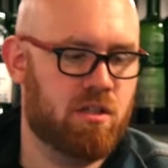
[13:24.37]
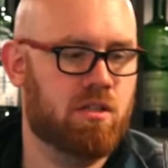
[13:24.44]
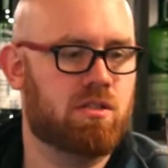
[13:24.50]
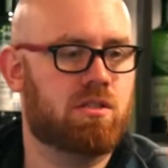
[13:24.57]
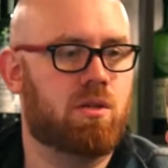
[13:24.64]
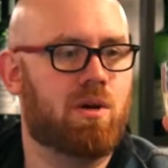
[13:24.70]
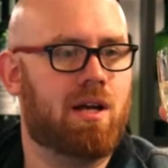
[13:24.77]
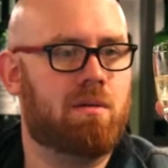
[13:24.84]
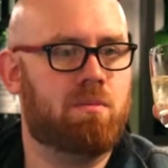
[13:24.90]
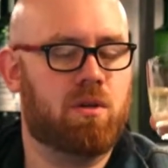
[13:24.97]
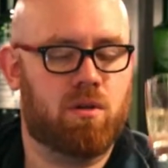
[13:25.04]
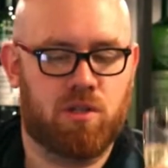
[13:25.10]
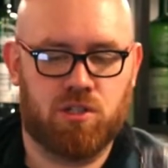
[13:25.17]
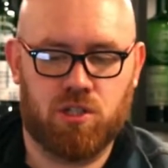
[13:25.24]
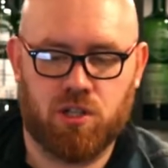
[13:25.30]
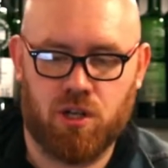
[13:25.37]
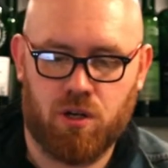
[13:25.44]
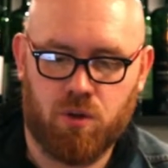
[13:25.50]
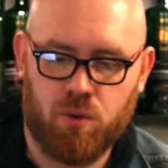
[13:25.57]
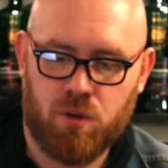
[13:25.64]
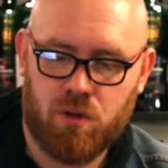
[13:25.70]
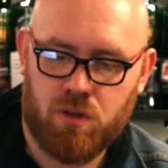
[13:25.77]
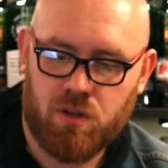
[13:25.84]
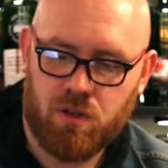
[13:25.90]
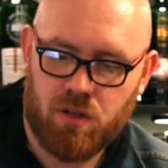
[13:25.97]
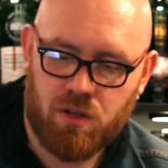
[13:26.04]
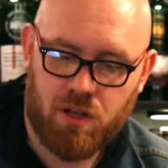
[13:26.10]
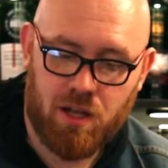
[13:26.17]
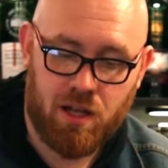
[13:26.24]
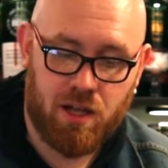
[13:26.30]
so I'm going to go
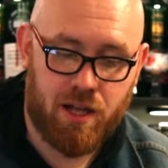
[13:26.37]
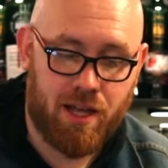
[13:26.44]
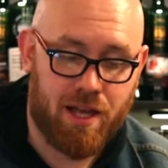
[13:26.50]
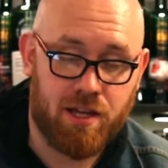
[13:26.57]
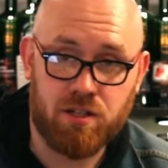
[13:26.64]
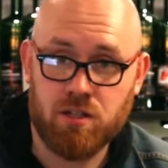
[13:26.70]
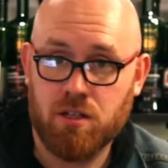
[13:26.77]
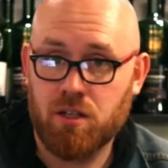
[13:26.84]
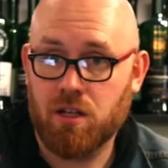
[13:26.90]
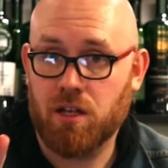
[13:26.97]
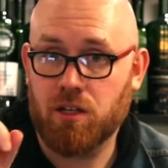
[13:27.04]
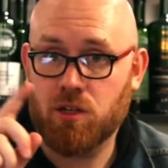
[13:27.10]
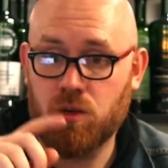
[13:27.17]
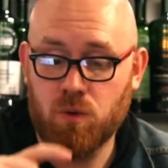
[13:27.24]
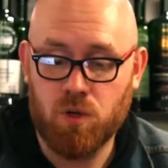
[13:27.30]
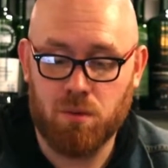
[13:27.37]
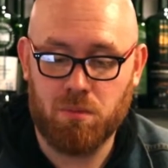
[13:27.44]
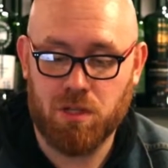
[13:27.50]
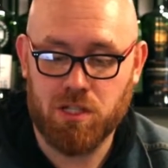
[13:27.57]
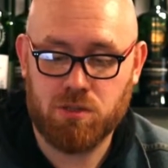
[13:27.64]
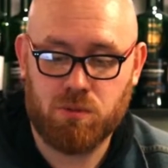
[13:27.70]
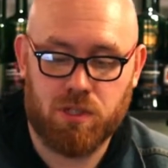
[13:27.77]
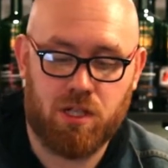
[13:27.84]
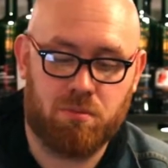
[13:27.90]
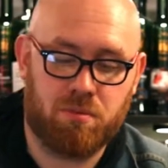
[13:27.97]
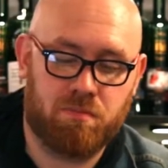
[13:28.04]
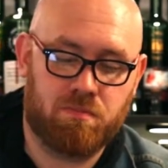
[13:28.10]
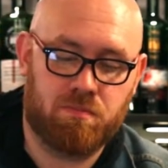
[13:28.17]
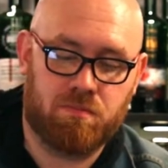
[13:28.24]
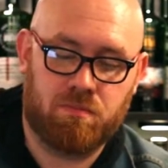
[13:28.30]
ahead and cucumber this one
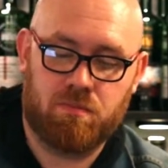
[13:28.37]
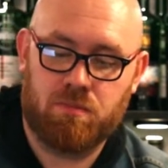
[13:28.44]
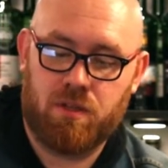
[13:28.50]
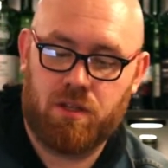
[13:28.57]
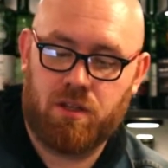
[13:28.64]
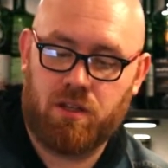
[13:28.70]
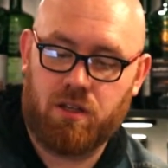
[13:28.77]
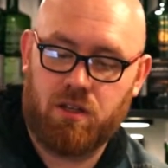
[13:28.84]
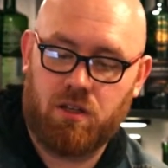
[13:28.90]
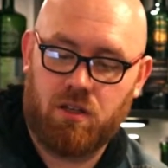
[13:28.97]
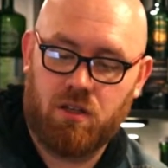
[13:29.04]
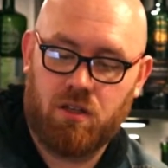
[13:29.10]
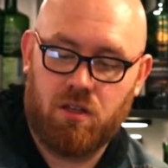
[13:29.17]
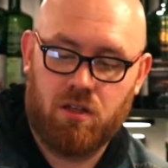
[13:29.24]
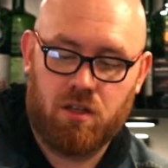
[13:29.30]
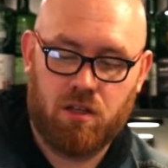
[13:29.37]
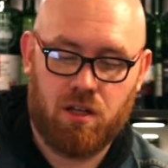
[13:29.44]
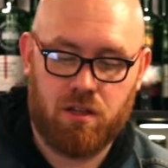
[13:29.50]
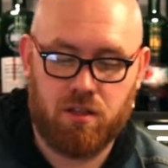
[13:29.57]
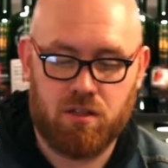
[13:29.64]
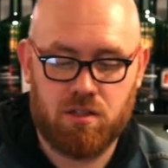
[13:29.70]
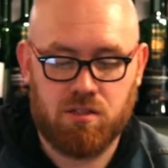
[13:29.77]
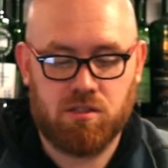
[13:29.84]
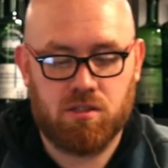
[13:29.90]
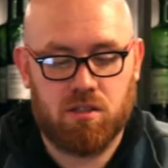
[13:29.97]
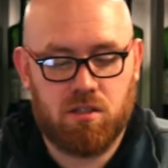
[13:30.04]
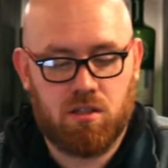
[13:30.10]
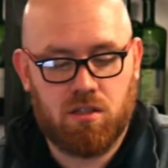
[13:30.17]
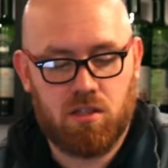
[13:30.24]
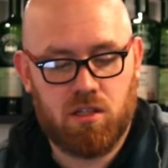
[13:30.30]
up. I think this is
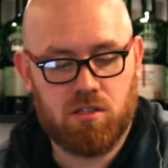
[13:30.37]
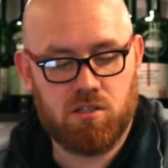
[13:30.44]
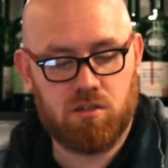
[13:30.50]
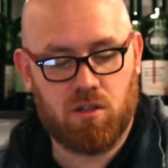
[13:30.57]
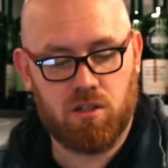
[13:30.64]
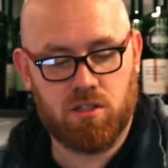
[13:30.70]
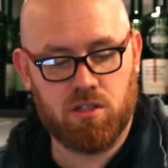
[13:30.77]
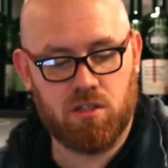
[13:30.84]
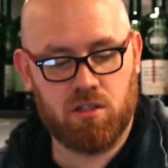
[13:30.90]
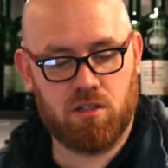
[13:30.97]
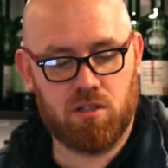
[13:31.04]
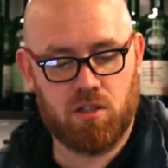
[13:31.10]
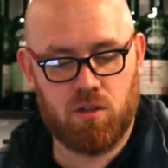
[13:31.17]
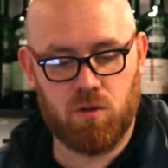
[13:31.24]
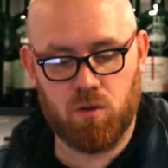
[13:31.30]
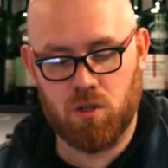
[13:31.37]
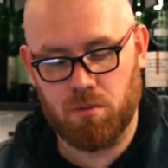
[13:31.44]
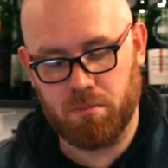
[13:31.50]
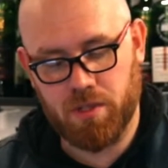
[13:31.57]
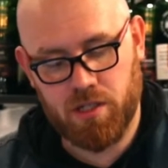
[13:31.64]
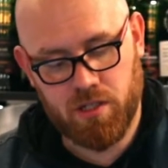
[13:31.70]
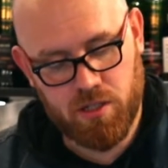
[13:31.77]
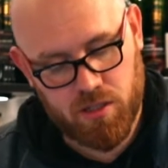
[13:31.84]
a solid cucumber